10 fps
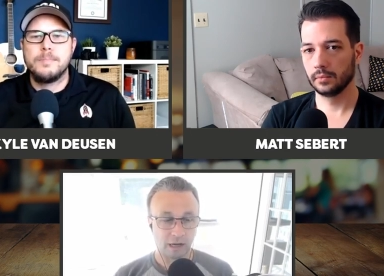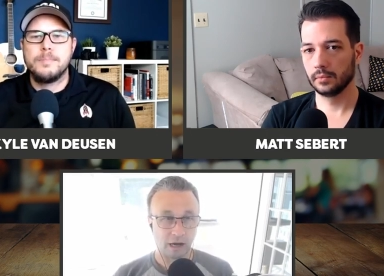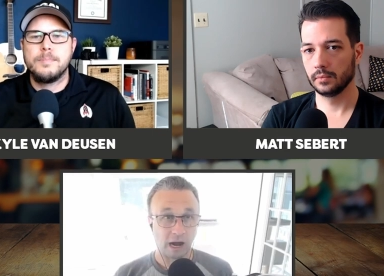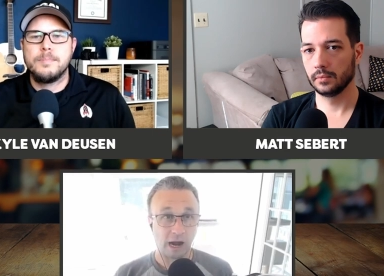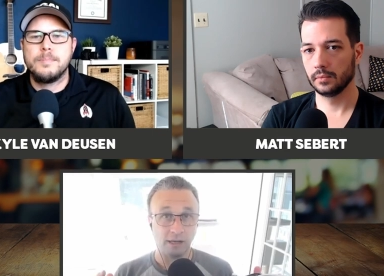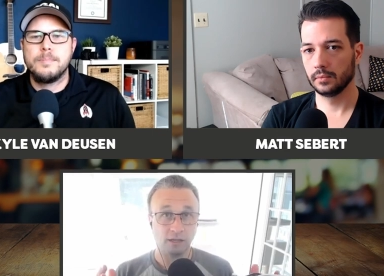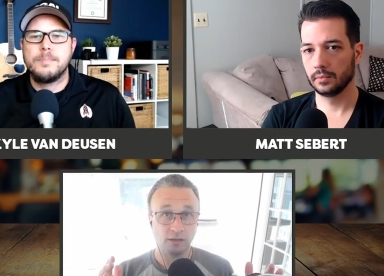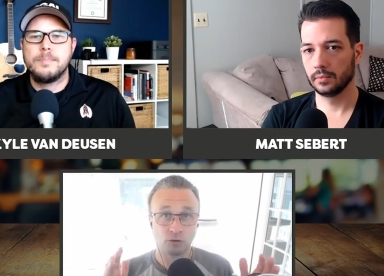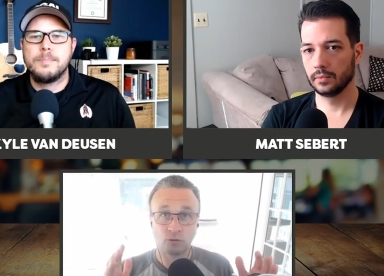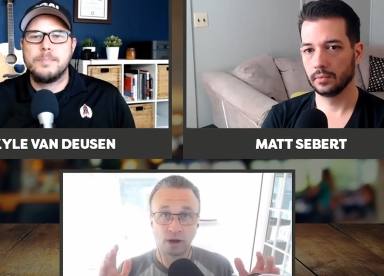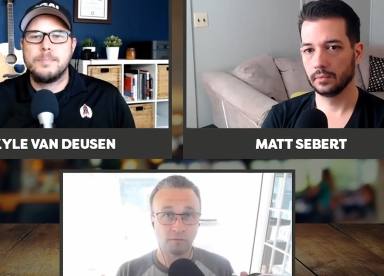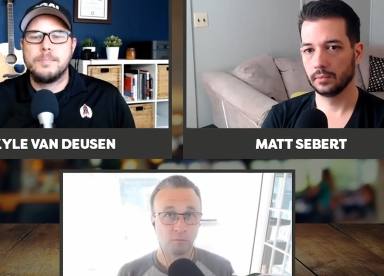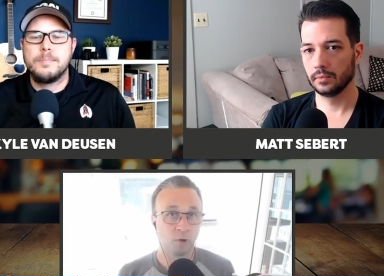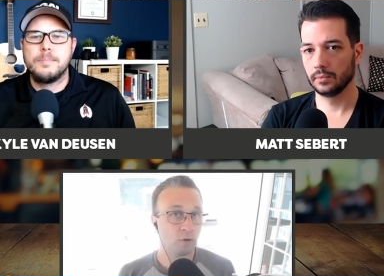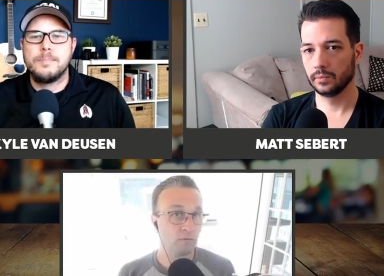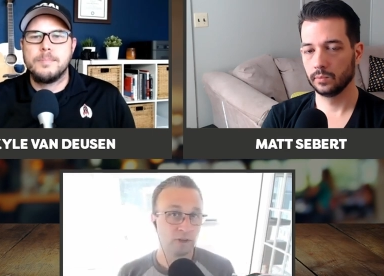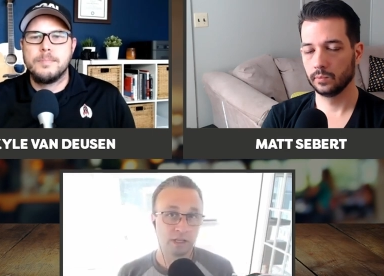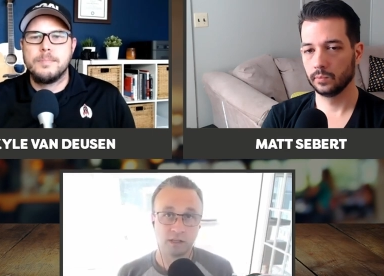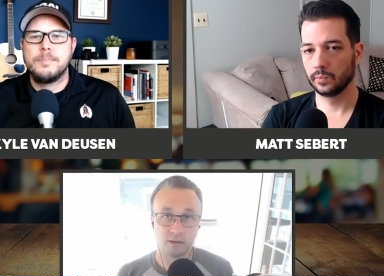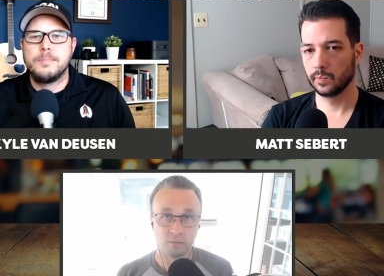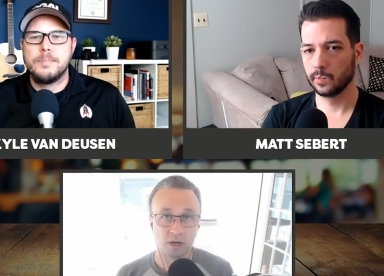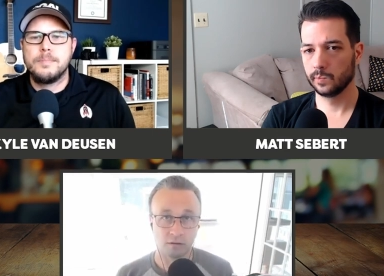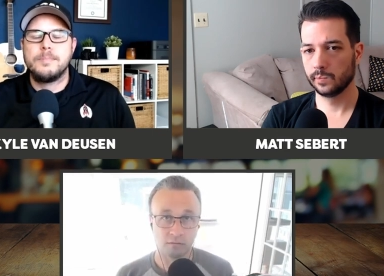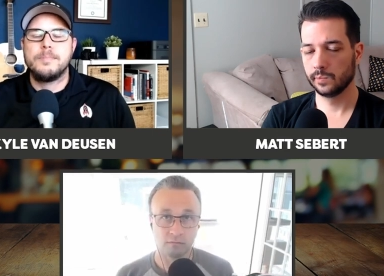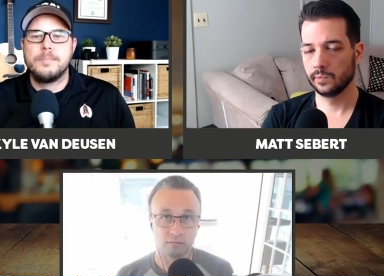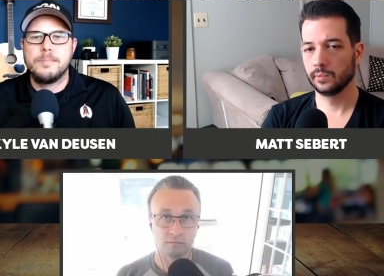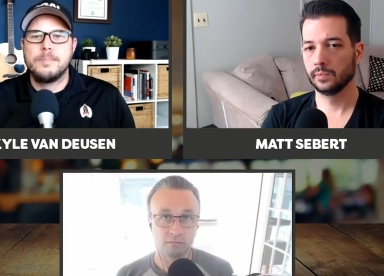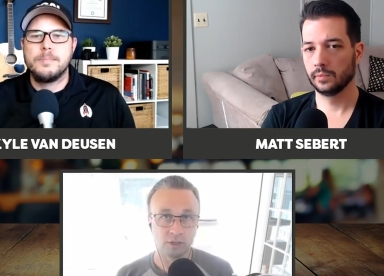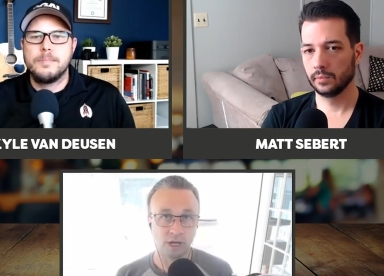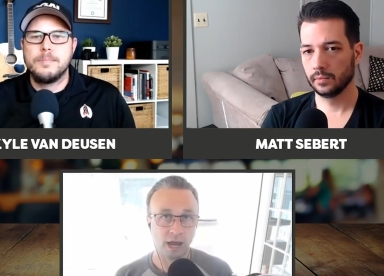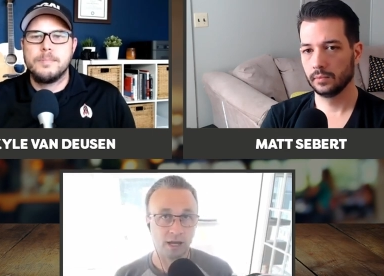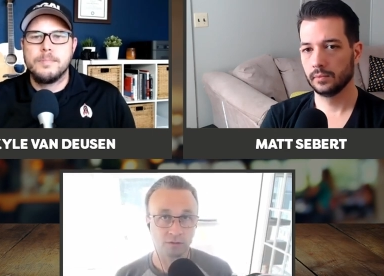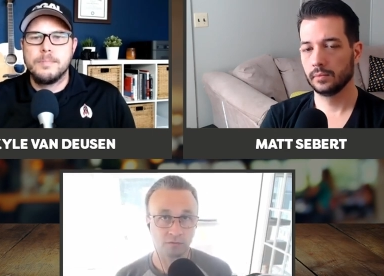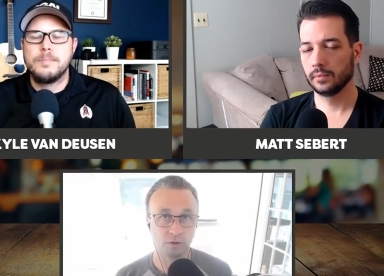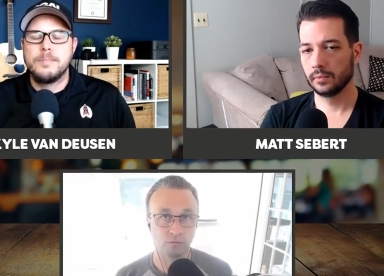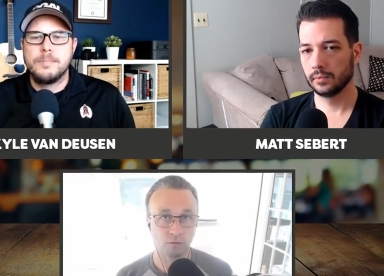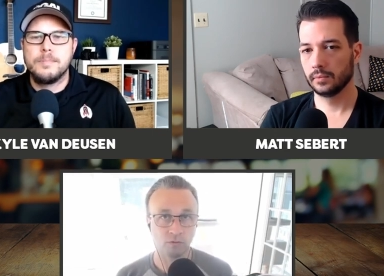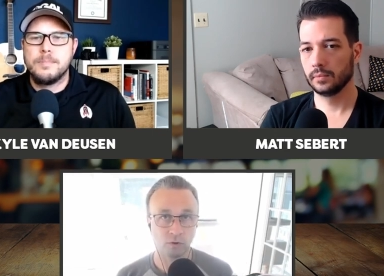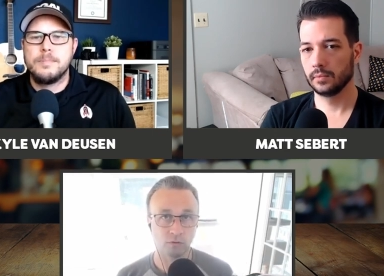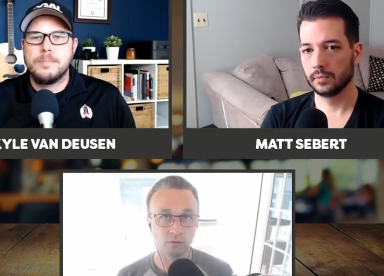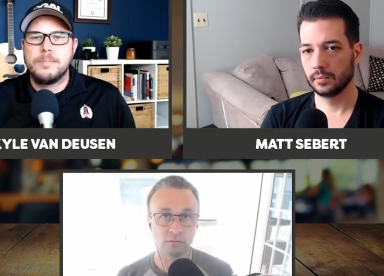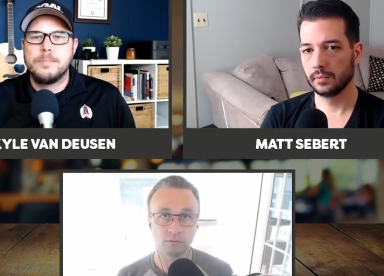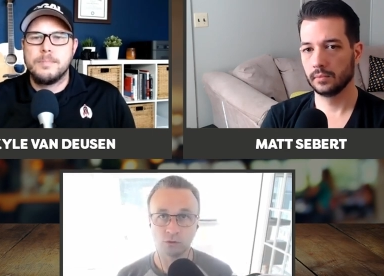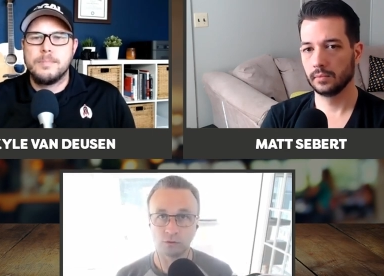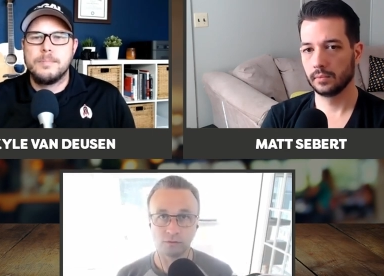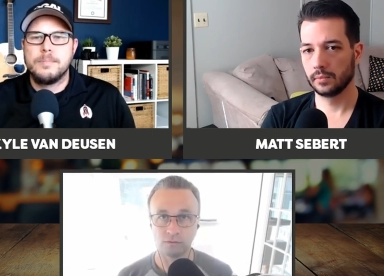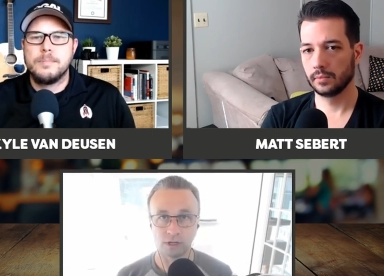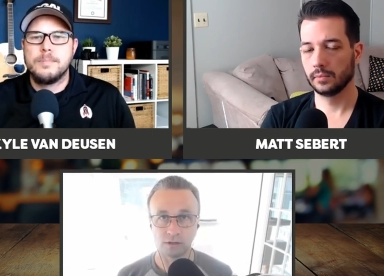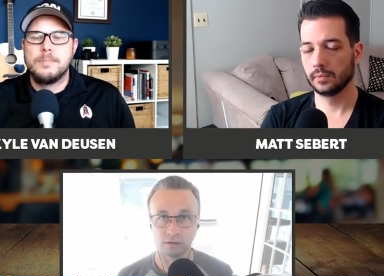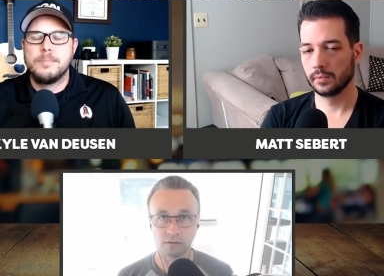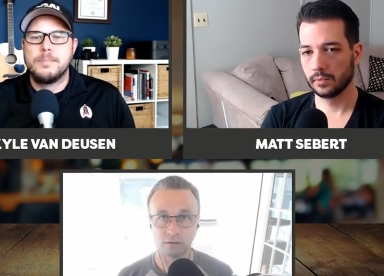Speaker 1: I need to craft the perfect email to ask for the referral, sort of thing.